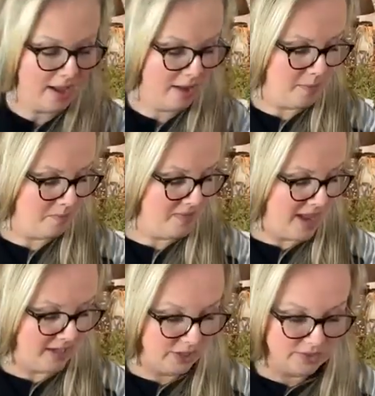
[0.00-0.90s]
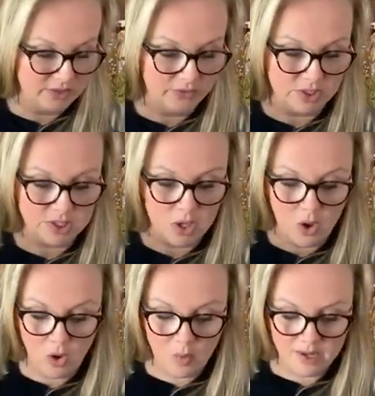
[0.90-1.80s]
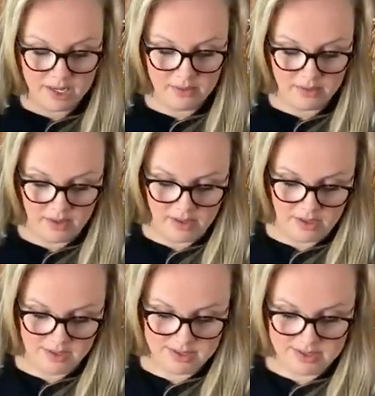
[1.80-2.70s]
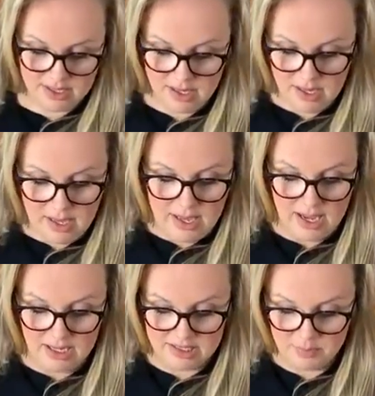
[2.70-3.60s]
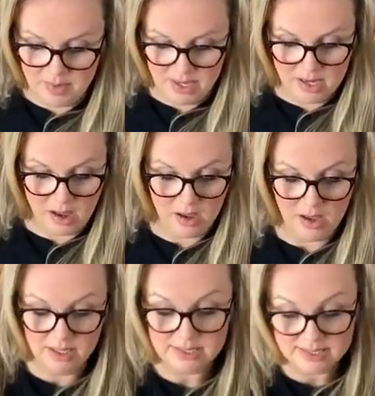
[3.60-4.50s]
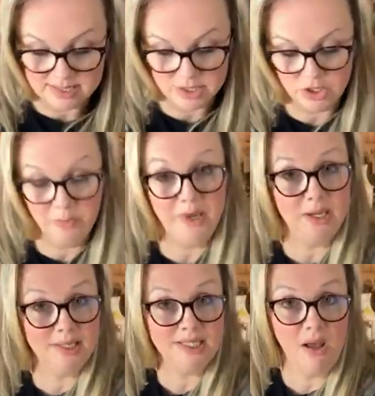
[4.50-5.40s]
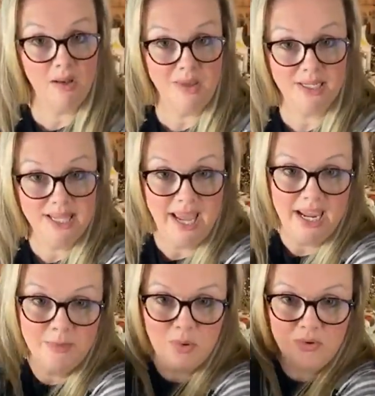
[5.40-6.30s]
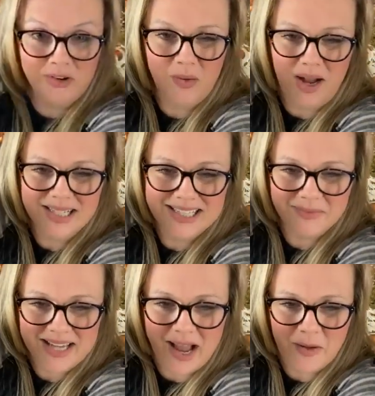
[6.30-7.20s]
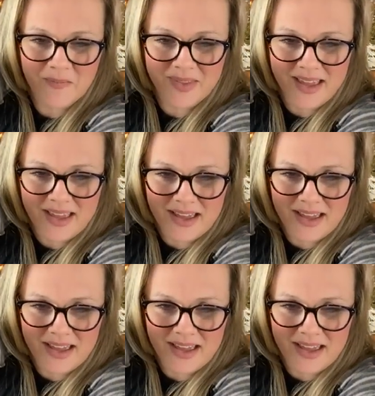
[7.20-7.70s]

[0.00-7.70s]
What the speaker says: I use it for so many things, and it's been as a centerpiece on my table for quite some time.